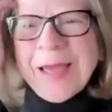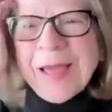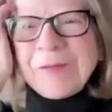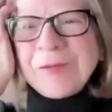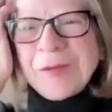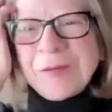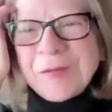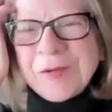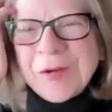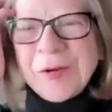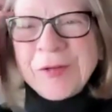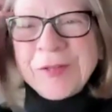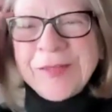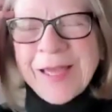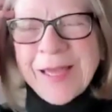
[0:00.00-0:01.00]
have you
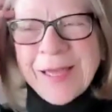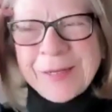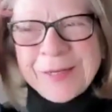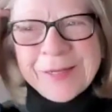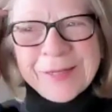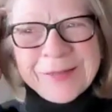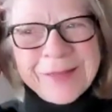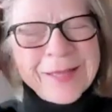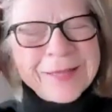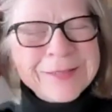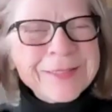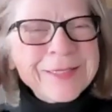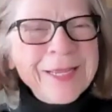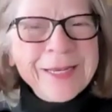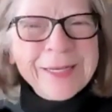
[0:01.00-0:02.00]
heard that
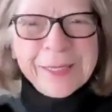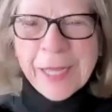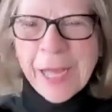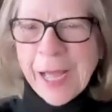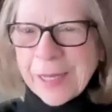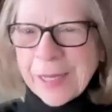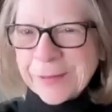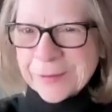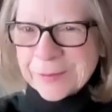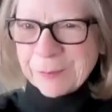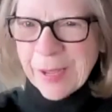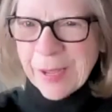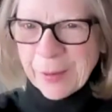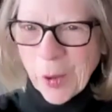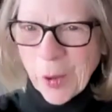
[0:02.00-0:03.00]
saying, God is
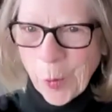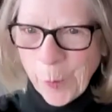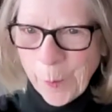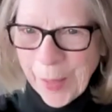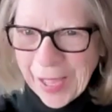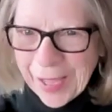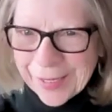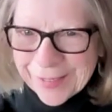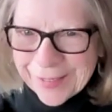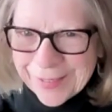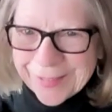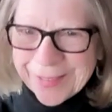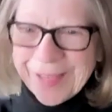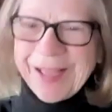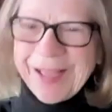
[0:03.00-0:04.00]
my co-pilot?